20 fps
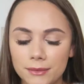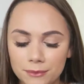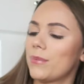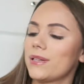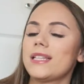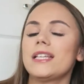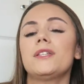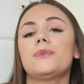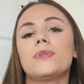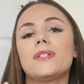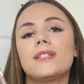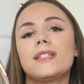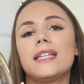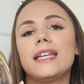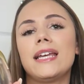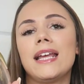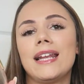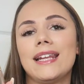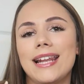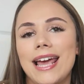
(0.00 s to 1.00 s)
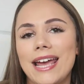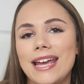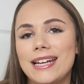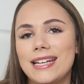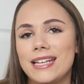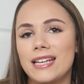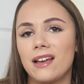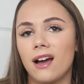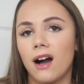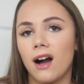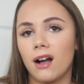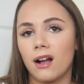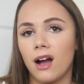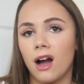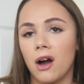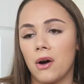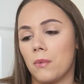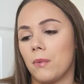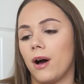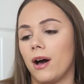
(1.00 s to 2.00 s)
but this was the Lady
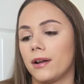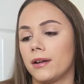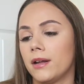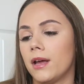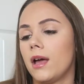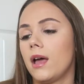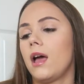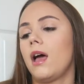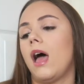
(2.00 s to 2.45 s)
Gaga one.